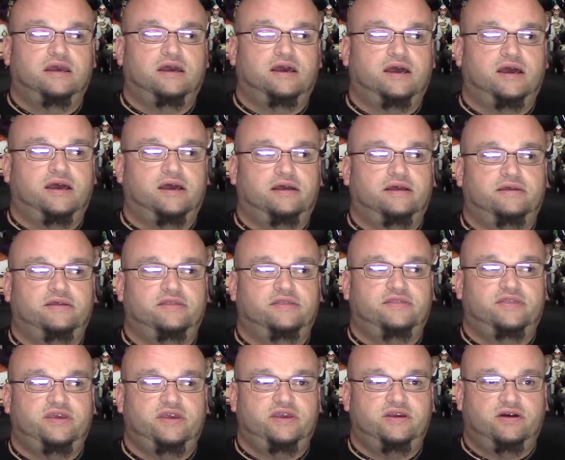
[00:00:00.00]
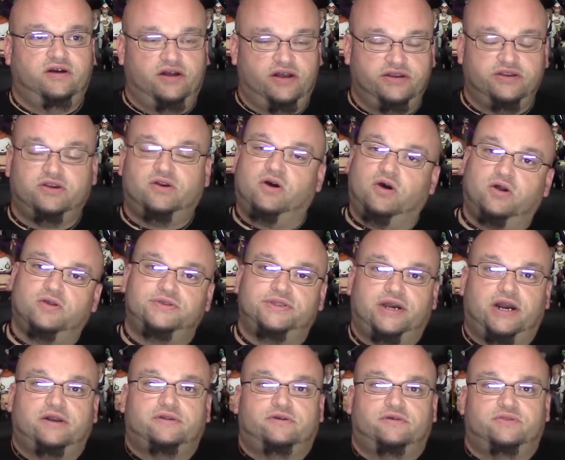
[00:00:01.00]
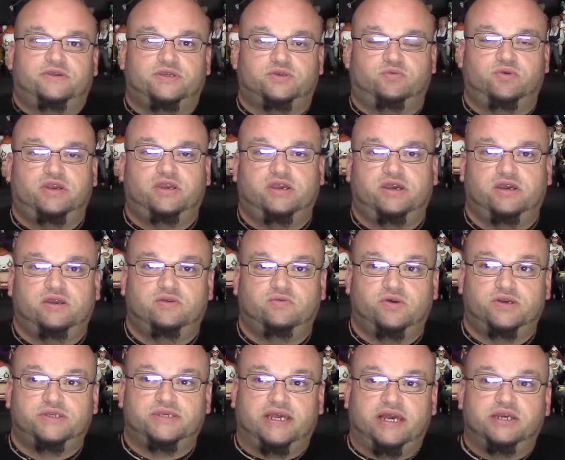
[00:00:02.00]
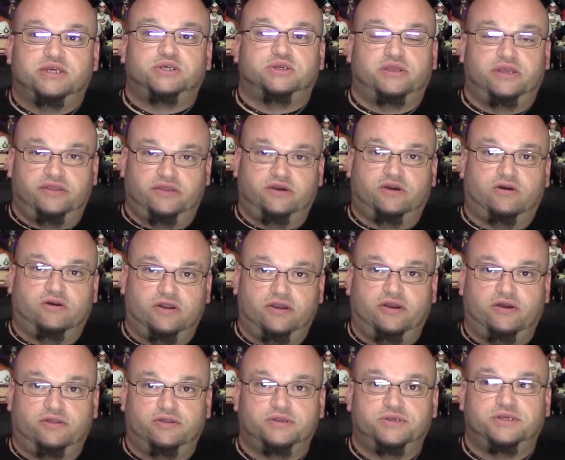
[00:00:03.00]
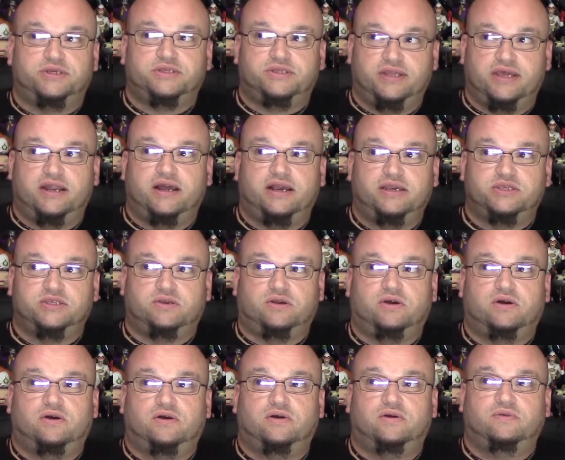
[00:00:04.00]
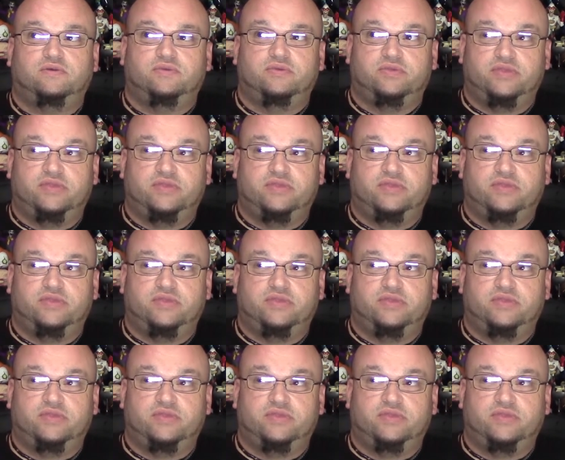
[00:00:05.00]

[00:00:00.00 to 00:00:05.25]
uh, the on call doctor this weekend was actually the cardiologist that I saw